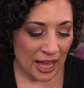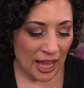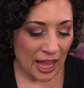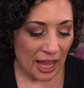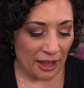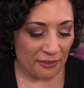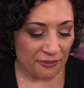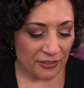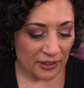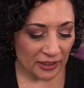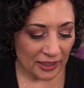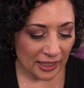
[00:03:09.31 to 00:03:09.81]

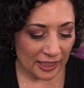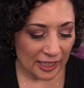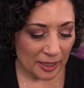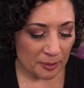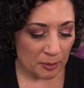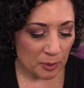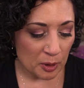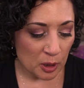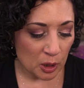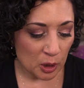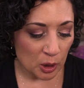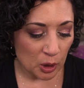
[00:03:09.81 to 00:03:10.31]
I feel like
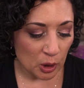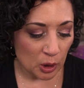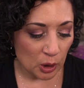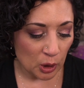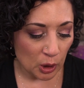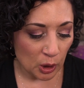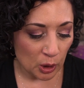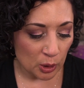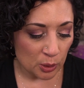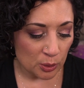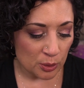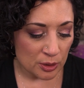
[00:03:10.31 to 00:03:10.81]
I'm
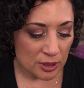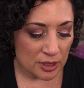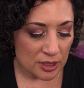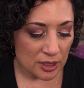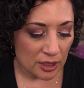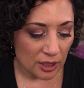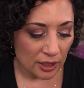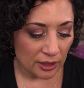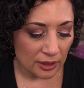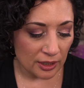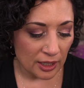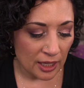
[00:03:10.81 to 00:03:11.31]
close
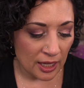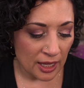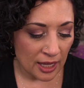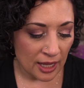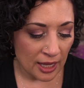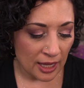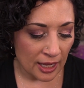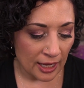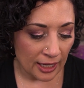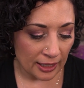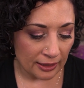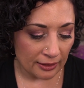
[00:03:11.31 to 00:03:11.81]
on the
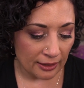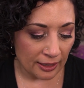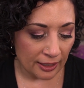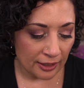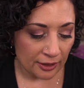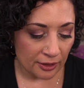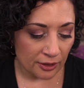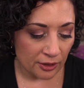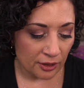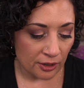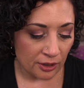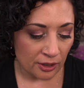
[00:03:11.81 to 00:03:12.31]

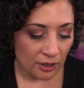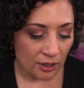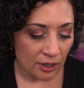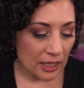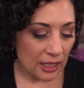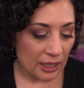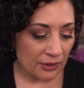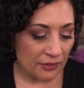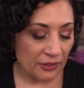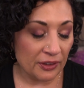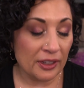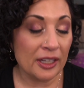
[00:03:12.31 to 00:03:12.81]
highlighter.
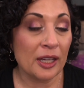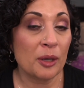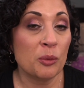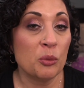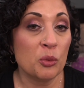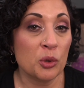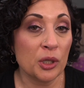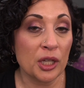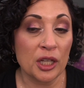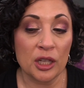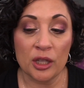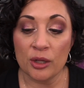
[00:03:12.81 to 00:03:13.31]
I feel like I'm
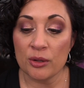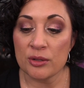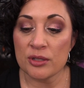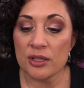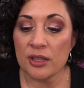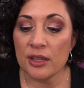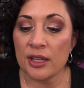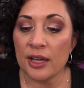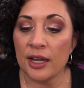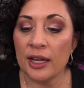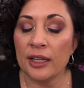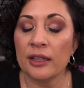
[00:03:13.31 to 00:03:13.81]
really close
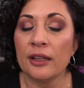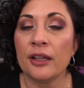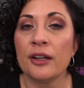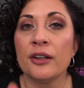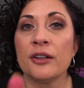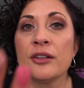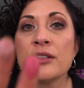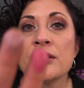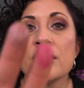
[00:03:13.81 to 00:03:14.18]
on the highlighter.